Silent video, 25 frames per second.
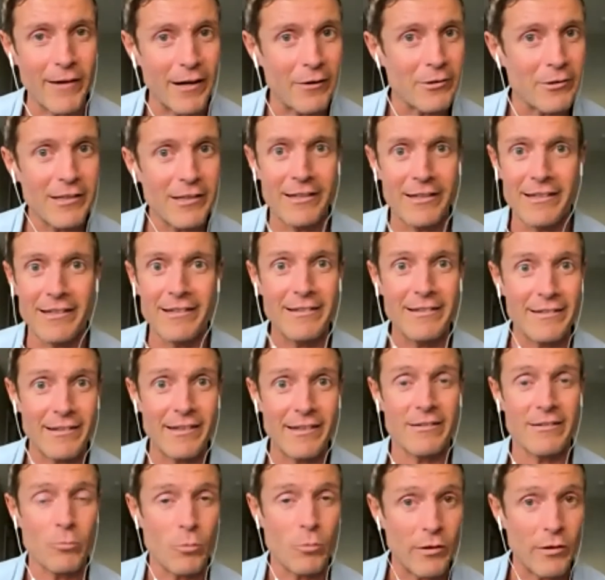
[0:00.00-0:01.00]
it, and
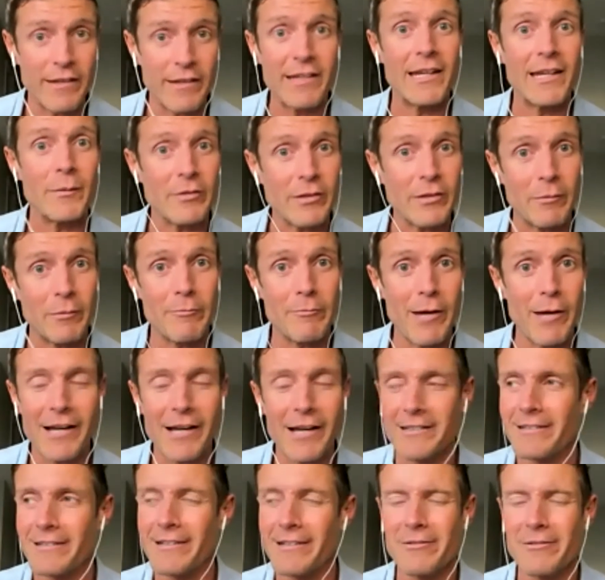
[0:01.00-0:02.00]
it's one that he keeps coming back
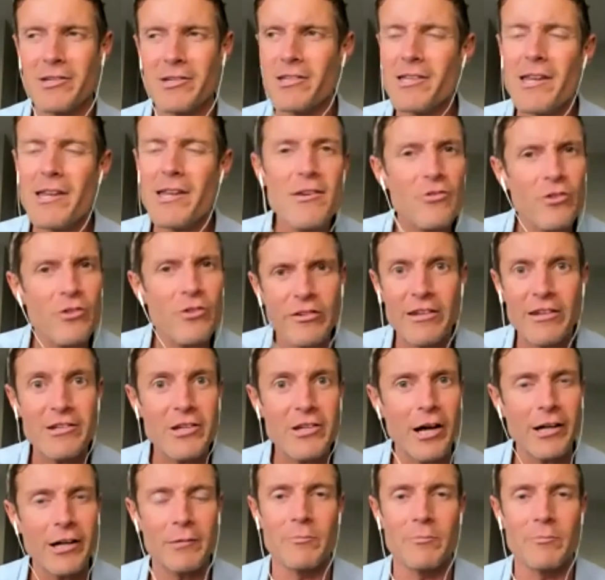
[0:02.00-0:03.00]
to. And it was just interesting
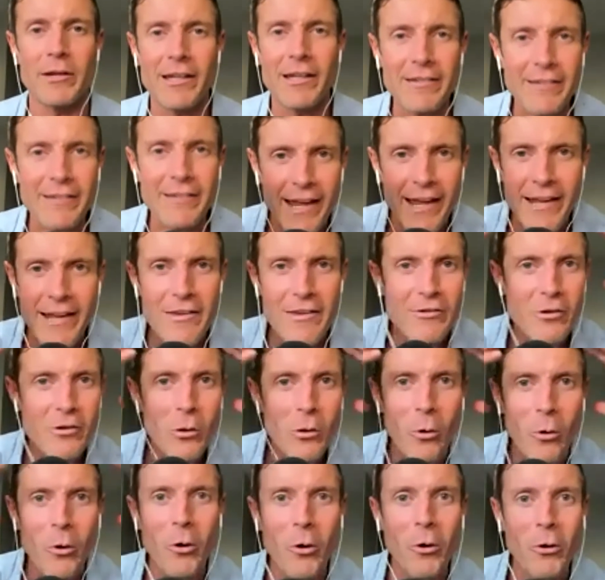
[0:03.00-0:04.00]
talking because I had this
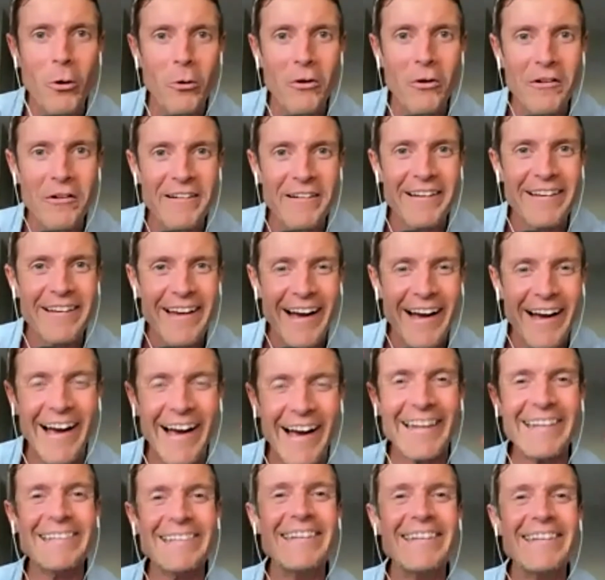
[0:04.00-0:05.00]
whole
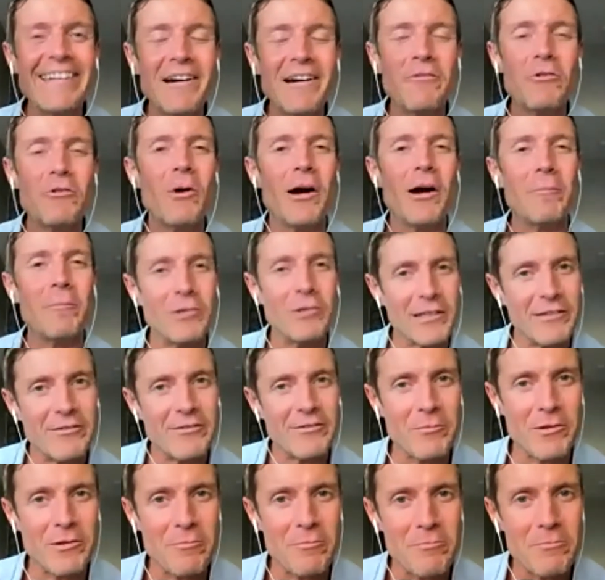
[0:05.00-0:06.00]
idea of who I believed
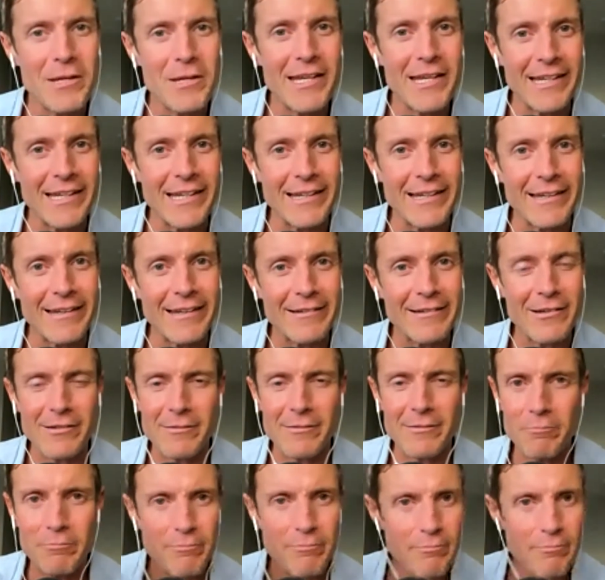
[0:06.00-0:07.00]
him to be, just
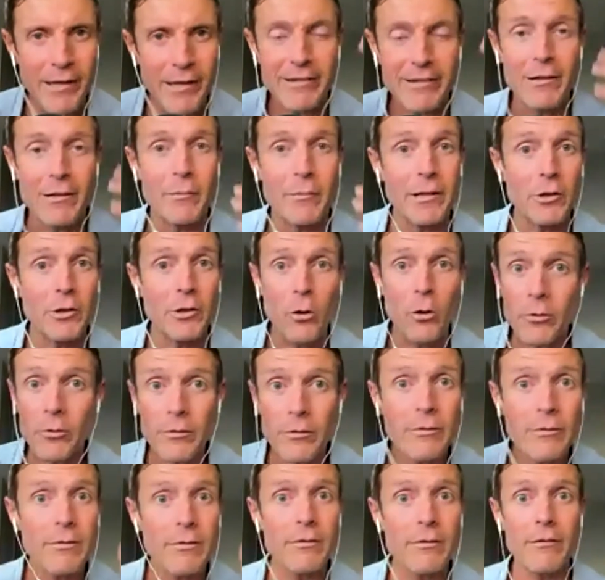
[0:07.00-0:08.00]
based on my
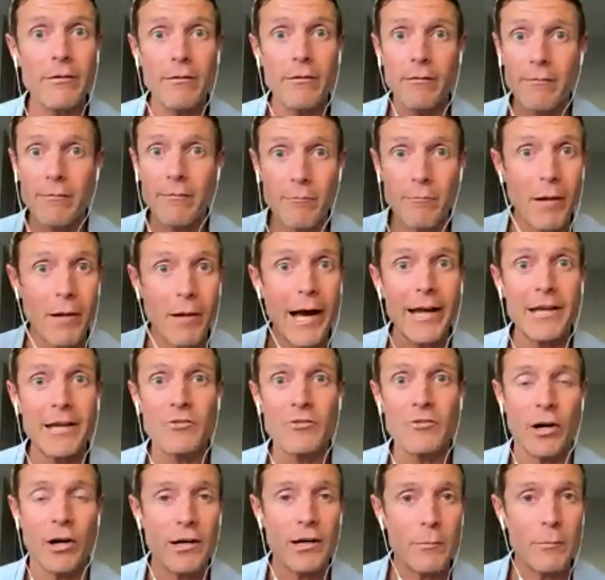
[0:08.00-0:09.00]
own mind,
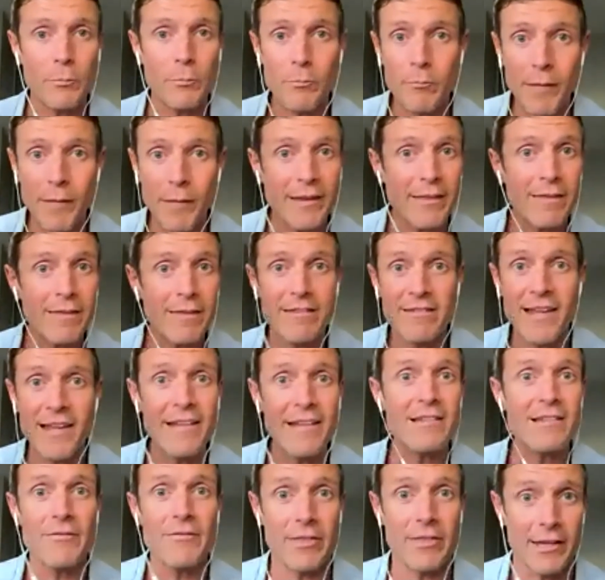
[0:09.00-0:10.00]
trying to make
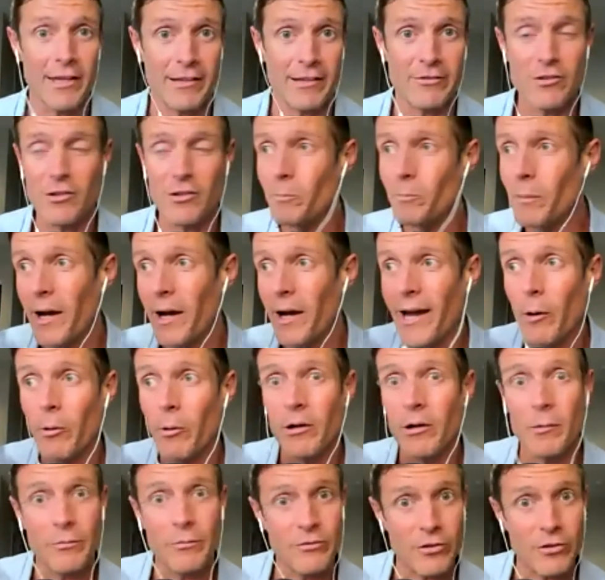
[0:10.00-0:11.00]
sense of things just by how
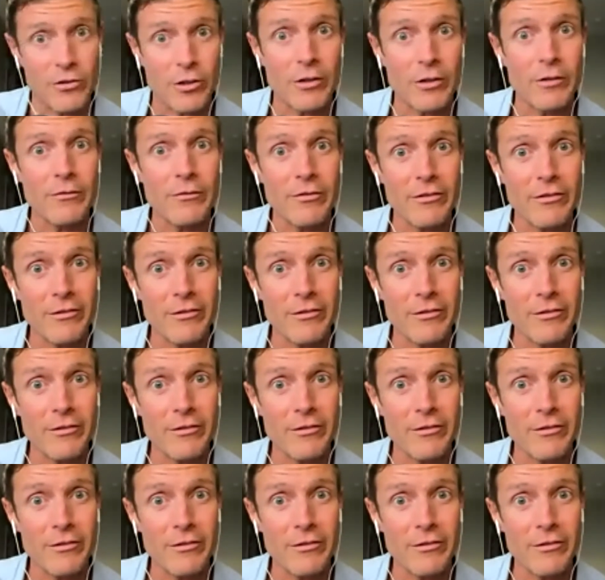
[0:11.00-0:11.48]
it observes.